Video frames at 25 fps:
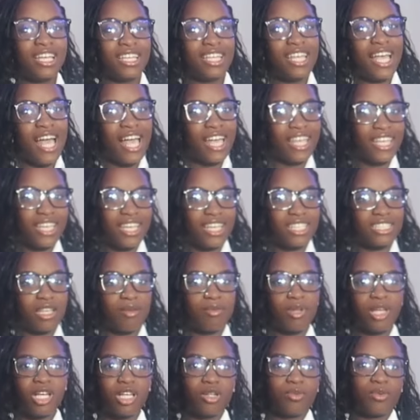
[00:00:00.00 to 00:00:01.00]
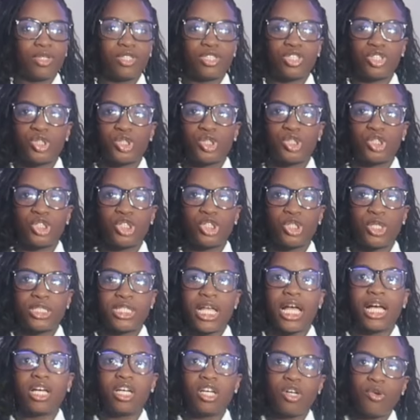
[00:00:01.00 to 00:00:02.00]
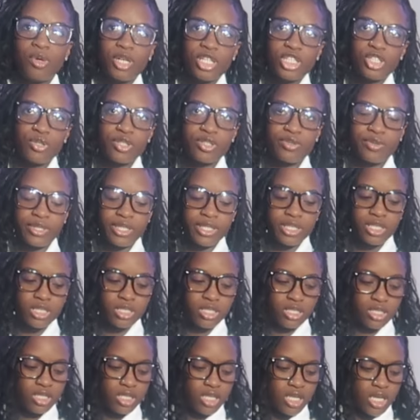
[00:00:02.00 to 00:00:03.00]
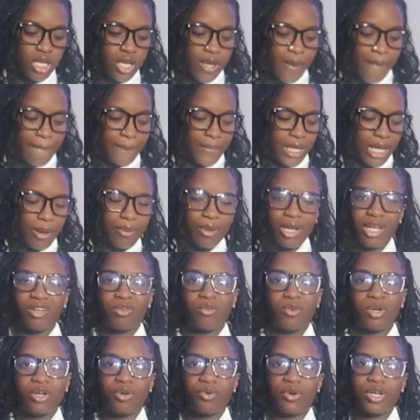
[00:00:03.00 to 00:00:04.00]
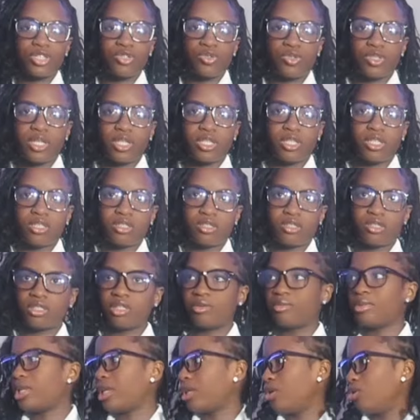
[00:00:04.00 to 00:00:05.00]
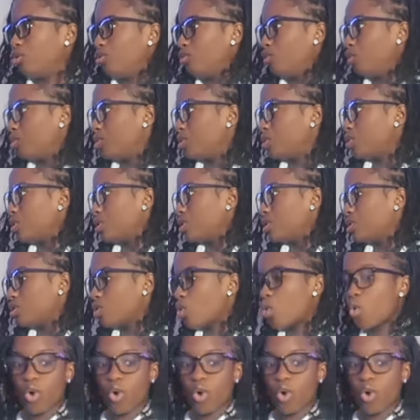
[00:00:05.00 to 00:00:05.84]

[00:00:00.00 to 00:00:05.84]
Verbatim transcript: Yeah, I guess. I'm not gonna wear shorts. I could wear shorts with this. But like, I'm not gonna wear gray shorts like this. It's gonna be like uniform shorts.